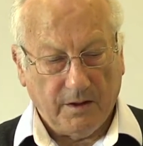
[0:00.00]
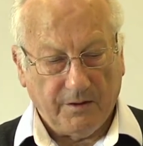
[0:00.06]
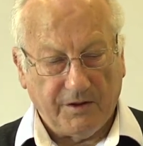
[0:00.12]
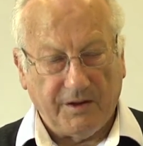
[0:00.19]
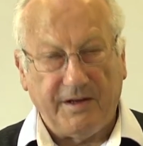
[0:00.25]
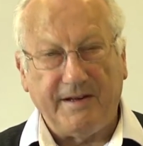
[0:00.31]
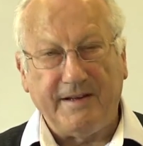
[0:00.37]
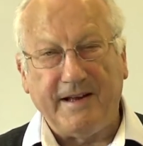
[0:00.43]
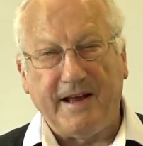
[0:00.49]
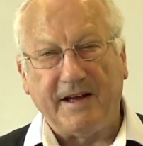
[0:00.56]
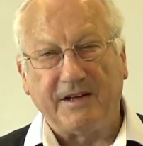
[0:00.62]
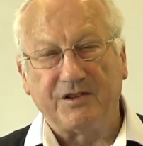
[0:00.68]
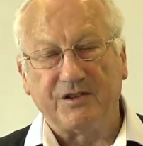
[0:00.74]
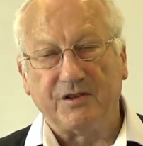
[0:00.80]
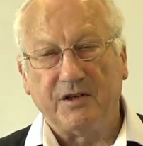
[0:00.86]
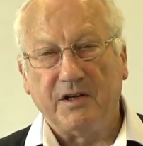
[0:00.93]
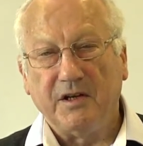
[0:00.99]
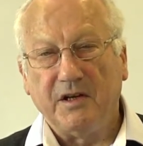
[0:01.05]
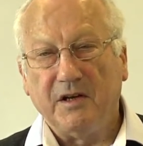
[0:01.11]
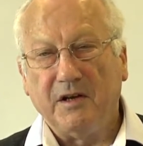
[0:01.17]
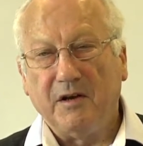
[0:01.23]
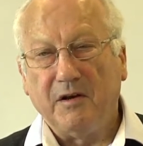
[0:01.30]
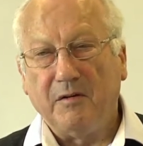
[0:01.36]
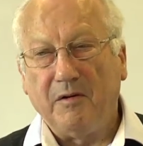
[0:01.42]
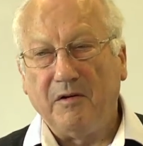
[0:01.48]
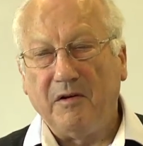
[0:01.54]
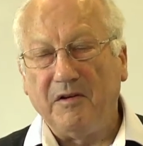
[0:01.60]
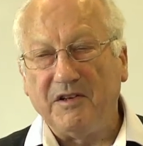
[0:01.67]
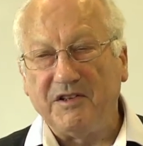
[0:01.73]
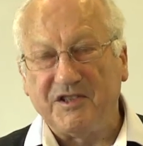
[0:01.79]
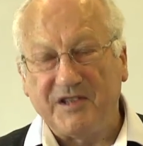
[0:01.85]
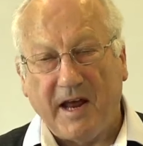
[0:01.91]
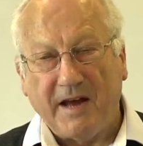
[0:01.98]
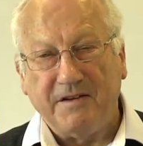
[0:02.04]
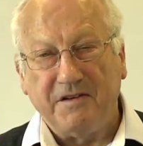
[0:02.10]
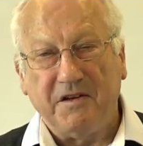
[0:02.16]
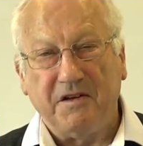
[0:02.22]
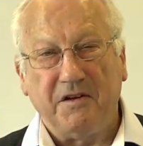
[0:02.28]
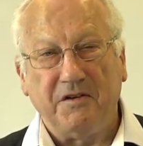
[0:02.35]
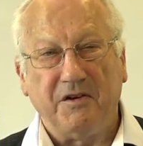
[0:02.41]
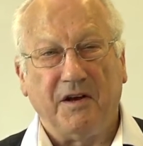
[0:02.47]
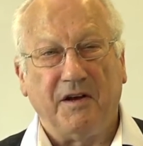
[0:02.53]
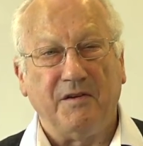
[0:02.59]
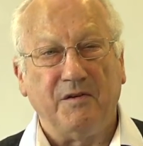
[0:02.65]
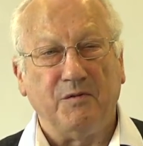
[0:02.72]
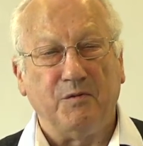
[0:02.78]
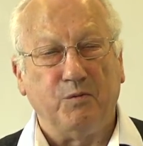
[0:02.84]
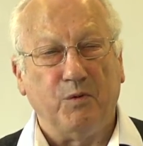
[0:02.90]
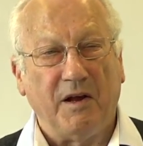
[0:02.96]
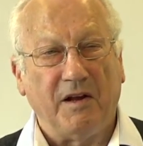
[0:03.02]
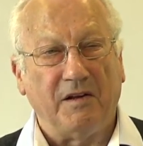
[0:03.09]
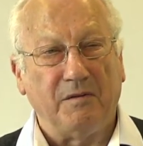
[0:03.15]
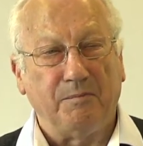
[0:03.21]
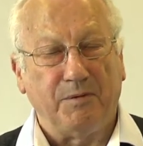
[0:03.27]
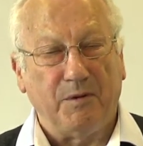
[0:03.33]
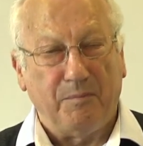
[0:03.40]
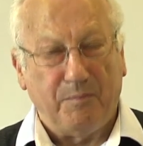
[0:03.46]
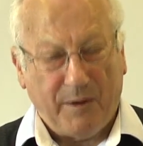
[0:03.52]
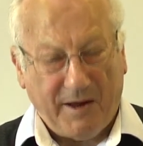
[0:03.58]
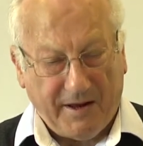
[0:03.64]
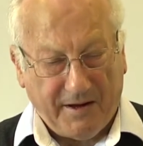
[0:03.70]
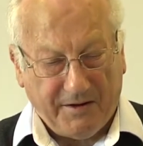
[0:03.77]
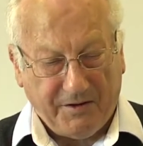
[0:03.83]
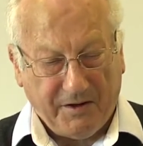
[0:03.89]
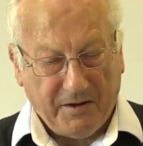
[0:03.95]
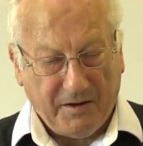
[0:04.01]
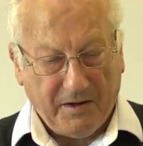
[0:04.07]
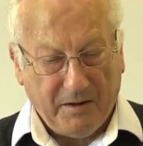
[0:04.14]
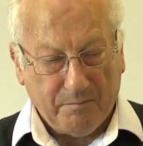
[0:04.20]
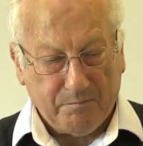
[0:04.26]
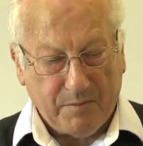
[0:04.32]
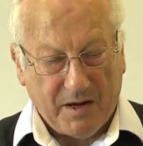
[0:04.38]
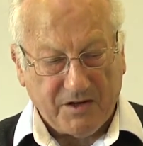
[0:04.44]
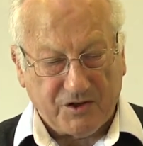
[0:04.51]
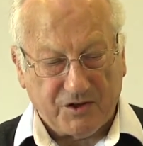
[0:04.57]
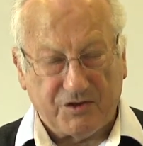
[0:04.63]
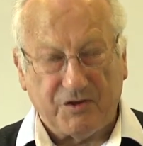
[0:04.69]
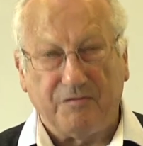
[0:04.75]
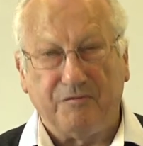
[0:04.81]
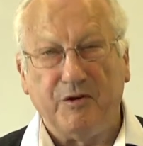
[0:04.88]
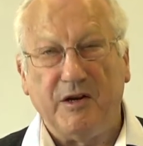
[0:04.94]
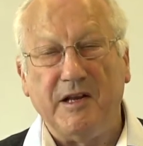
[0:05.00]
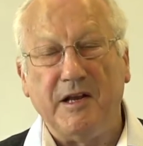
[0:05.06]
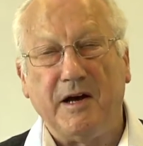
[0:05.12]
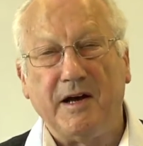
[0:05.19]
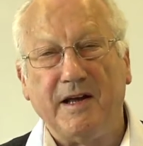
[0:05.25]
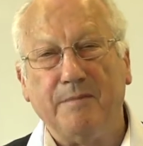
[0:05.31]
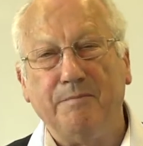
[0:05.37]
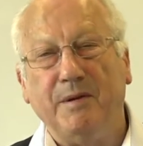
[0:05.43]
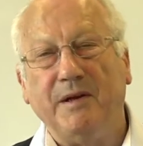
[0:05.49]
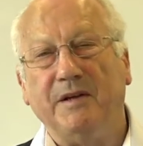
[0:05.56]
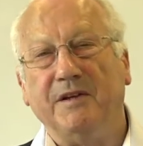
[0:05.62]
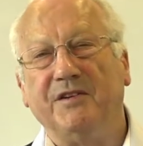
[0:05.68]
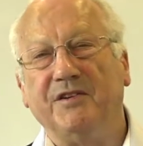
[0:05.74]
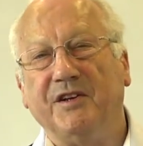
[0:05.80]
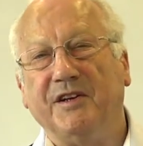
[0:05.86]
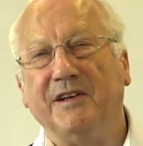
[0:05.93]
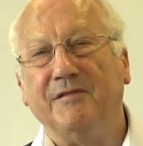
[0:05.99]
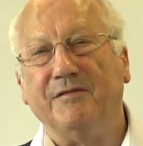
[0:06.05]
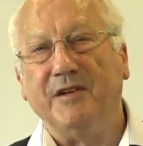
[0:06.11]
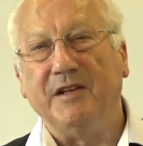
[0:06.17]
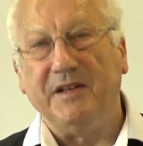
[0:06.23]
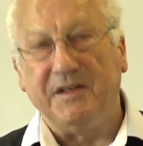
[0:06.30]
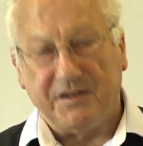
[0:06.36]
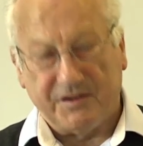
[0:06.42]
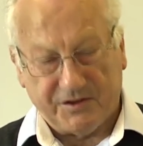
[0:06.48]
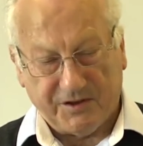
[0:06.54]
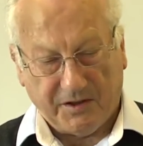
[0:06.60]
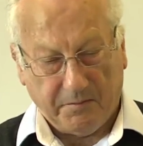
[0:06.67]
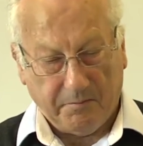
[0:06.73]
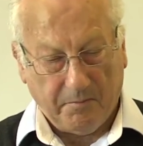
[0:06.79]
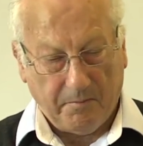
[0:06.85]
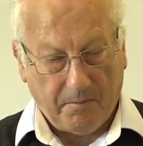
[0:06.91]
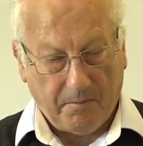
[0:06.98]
that it lacks standard and well-prepared measures of reliability and validity.